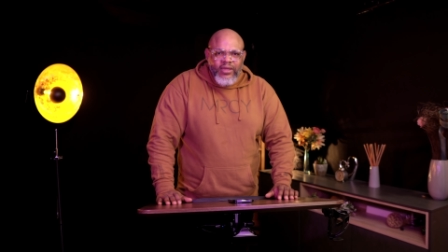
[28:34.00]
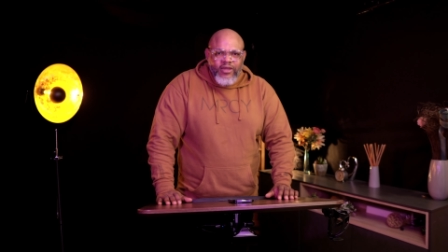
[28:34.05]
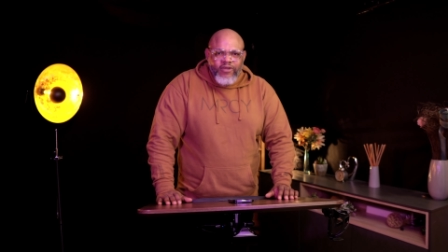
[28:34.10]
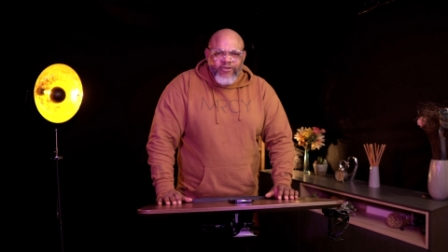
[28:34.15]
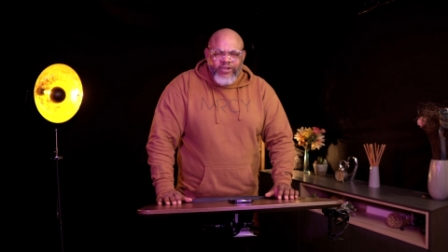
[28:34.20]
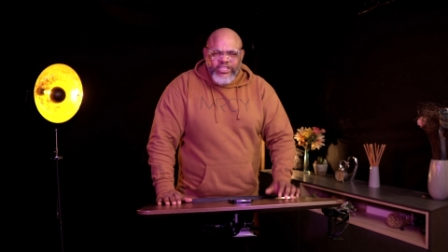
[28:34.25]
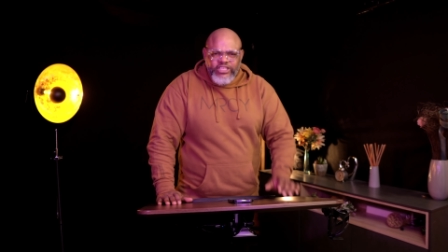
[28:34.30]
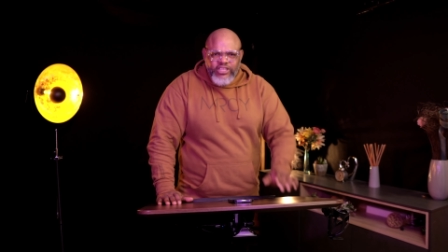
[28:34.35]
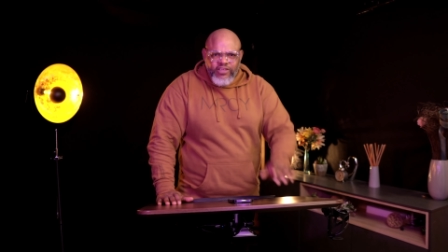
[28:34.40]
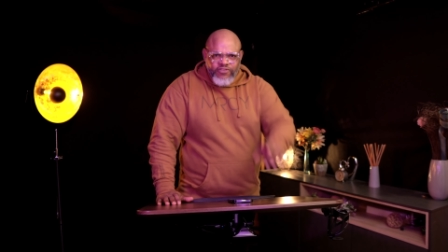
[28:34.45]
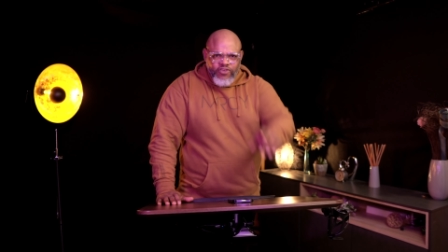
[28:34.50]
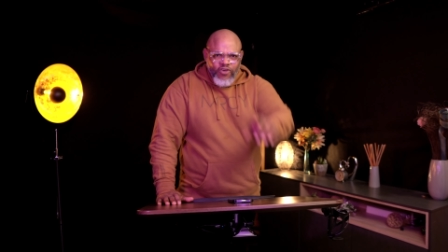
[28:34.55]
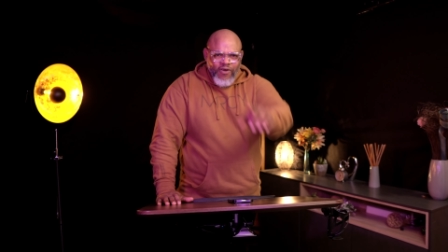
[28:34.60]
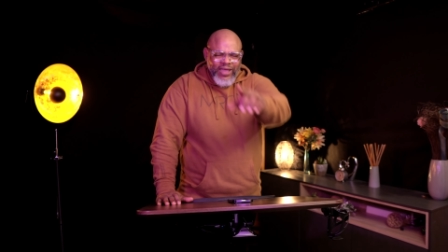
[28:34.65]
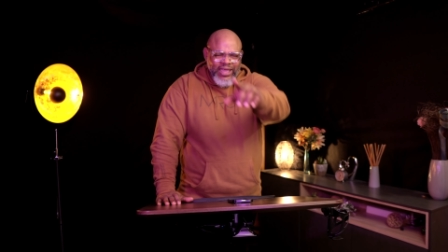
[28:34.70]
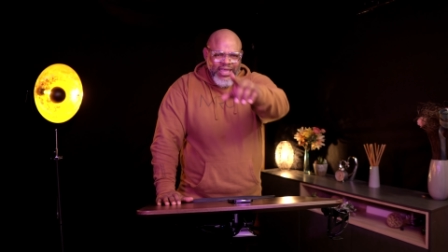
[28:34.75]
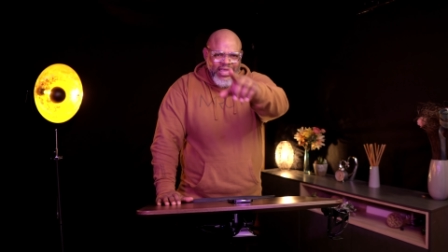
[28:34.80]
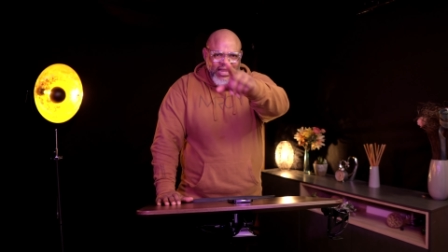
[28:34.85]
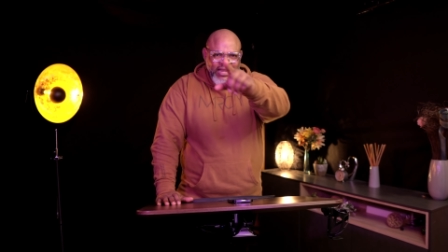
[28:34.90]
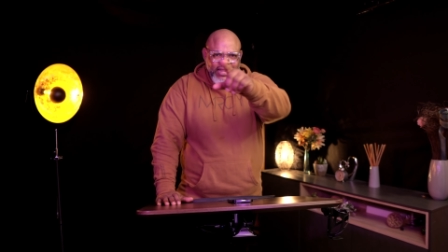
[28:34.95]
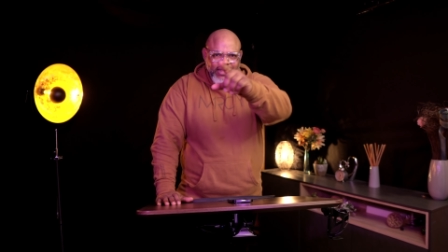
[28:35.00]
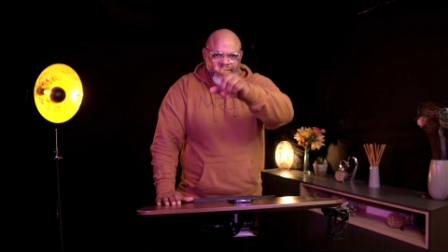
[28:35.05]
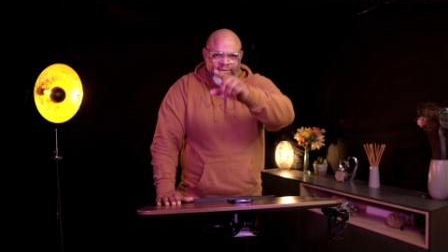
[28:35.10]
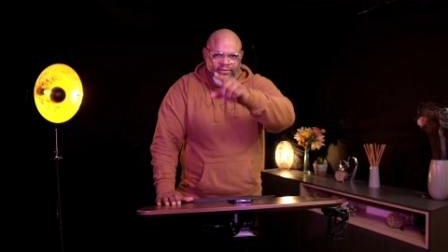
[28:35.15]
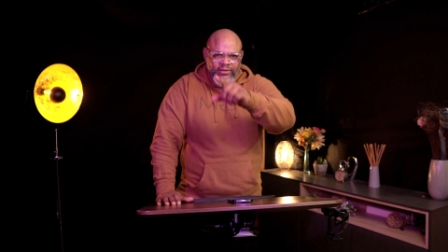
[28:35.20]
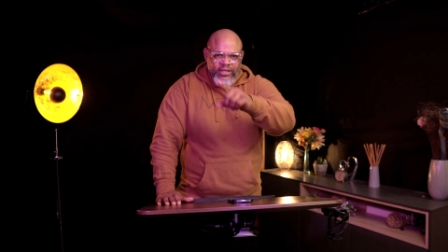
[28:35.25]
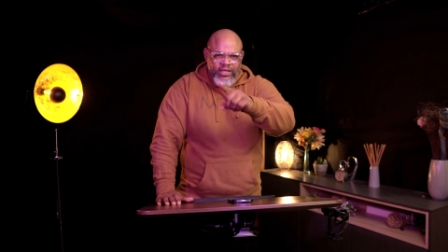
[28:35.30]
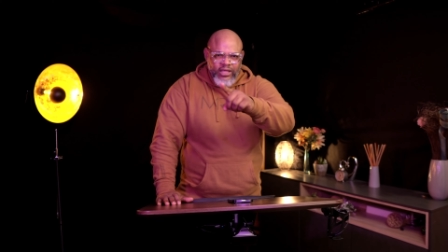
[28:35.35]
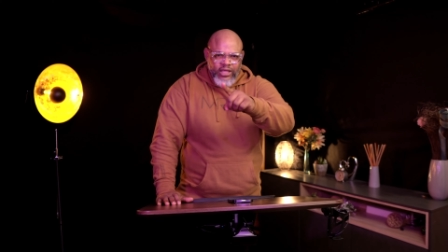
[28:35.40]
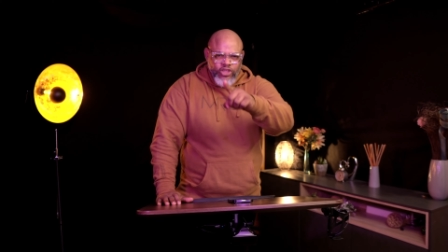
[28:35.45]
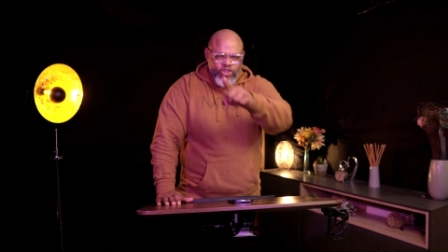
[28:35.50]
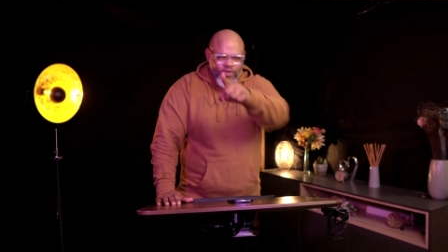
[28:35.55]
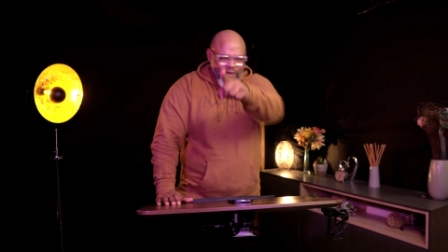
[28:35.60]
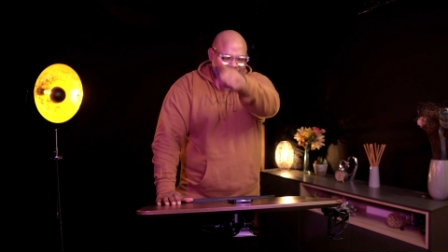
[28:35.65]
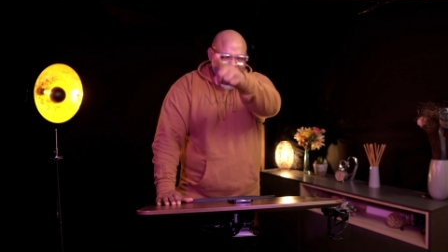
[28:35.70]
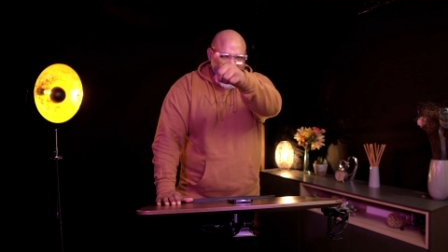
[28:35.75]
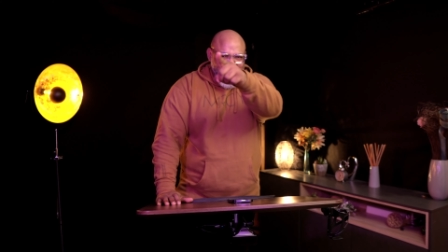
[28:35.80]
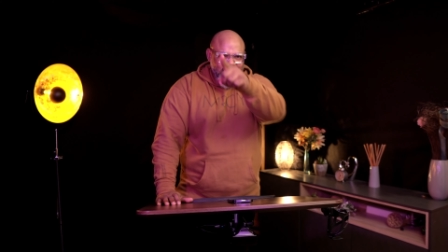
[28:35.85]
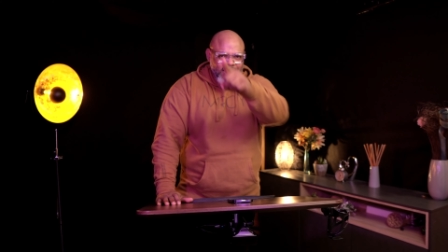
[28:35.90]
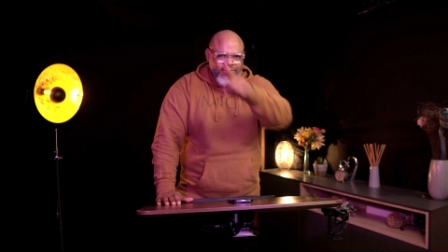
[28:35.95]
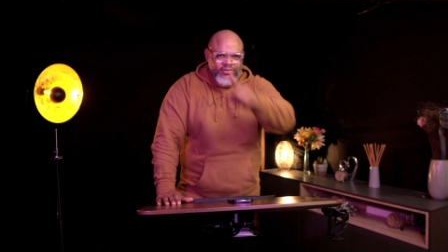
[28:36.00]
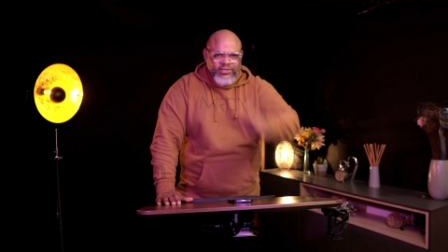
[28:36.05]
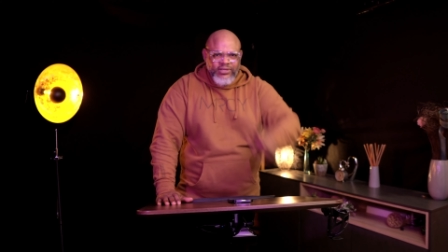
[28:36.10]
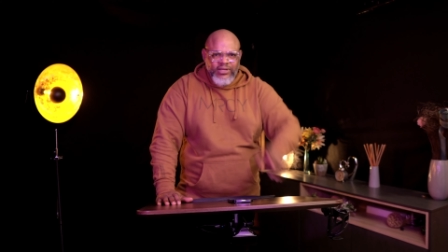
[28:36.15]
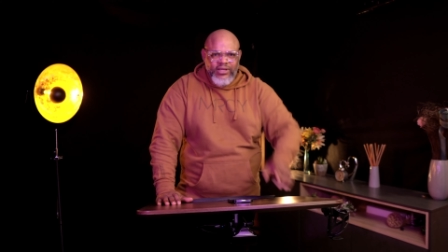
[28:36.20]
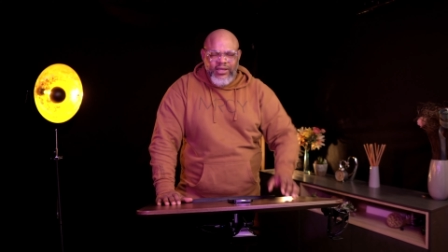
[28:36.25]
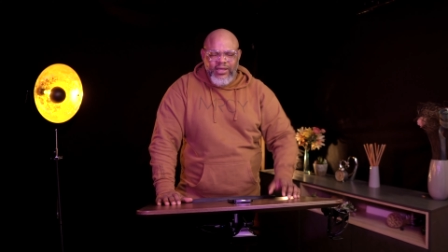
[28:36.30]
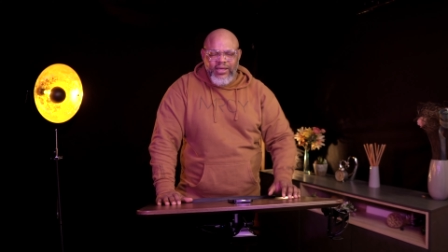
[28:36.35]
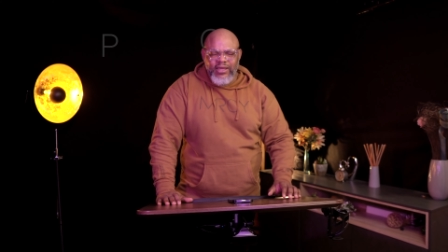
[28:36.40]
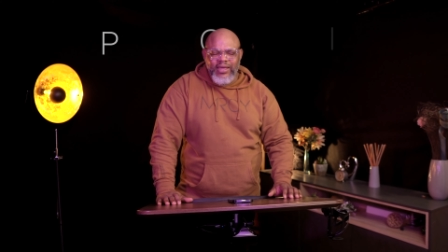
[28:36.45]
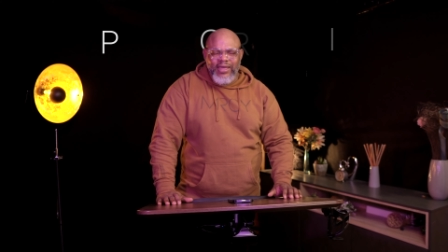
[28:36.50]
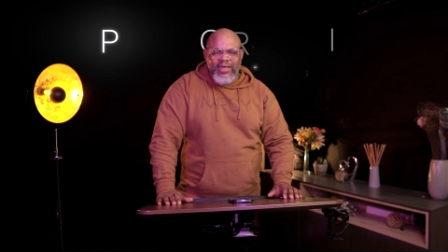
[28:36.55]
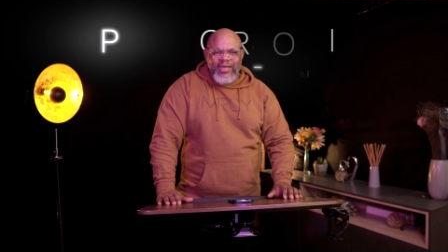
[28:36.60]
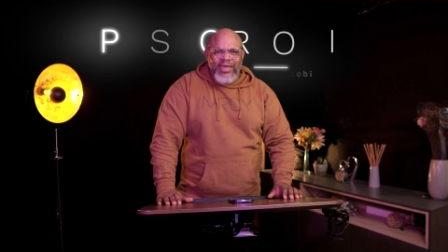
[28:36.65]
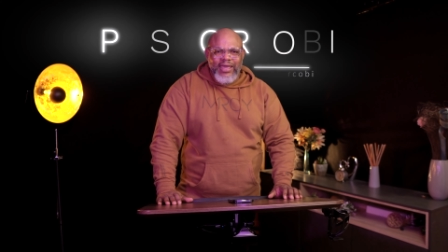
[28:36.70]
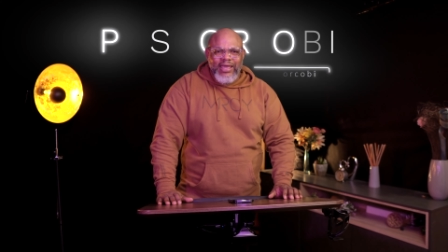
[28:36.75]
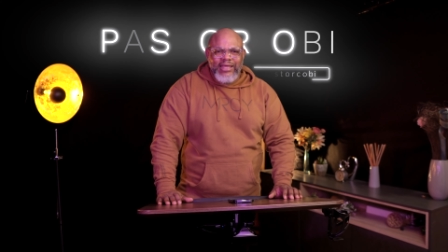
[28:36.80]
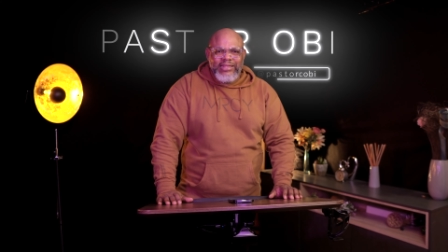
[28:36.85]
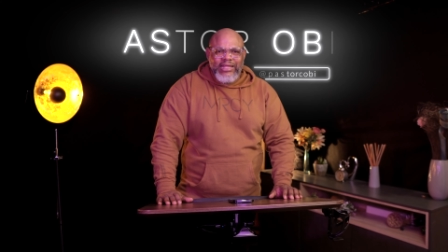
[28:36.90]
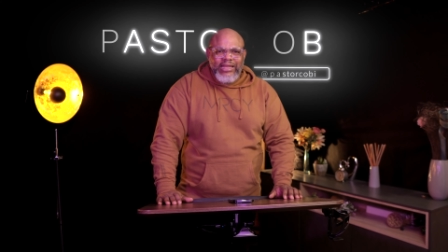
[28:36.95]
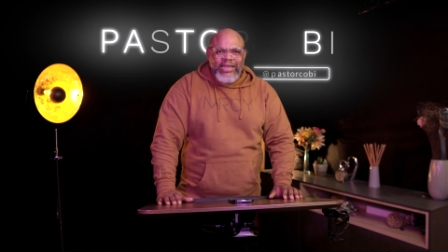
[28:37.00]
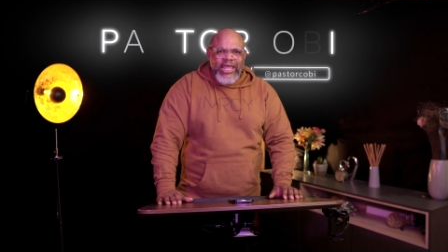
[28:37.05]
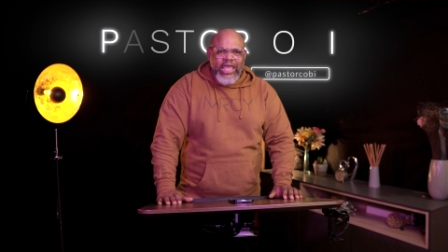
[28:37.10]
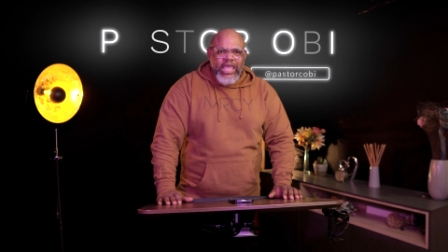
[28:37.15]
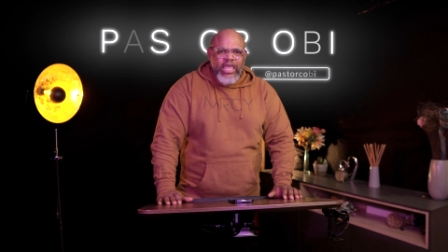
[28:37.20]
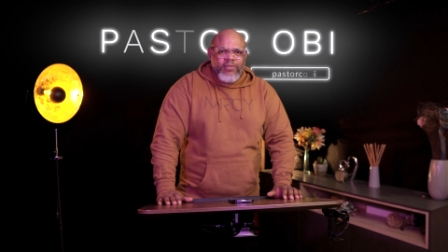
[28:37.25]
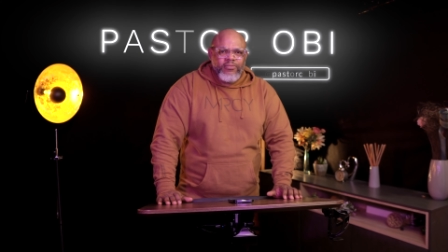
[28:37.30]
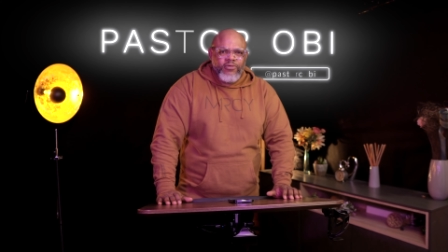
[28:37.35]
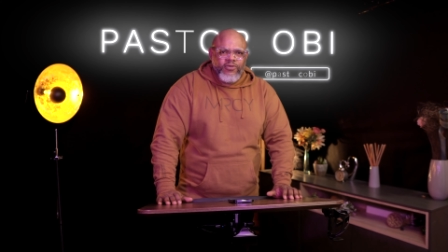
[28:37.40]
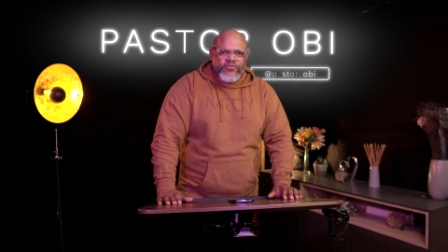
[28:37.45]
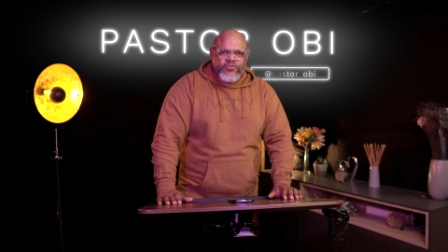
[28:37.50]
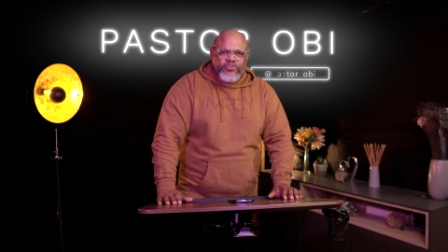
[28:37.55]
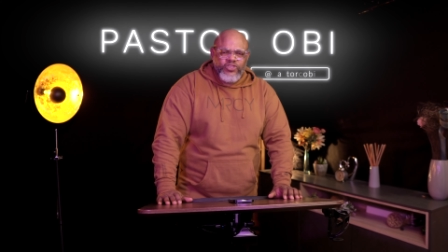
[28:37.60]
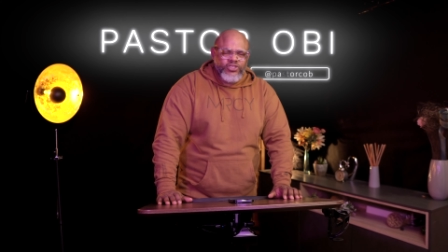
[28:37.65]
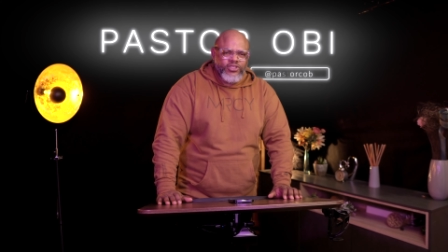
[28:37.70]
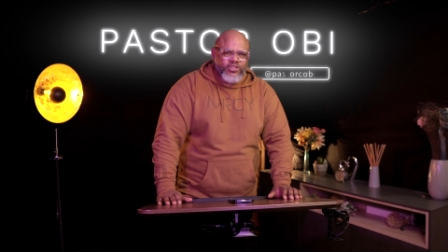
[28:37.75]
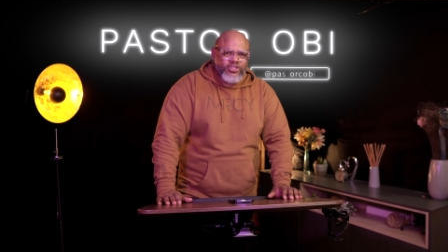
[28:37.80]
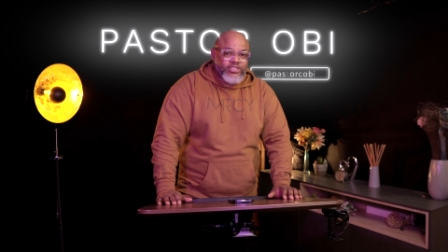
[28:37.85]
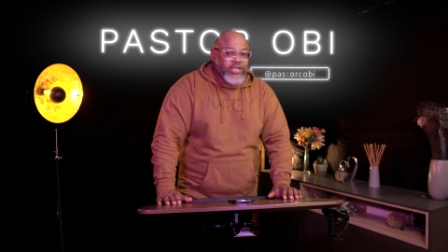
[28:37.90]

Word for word: Receive your healing. You are healed in the name of Jesus.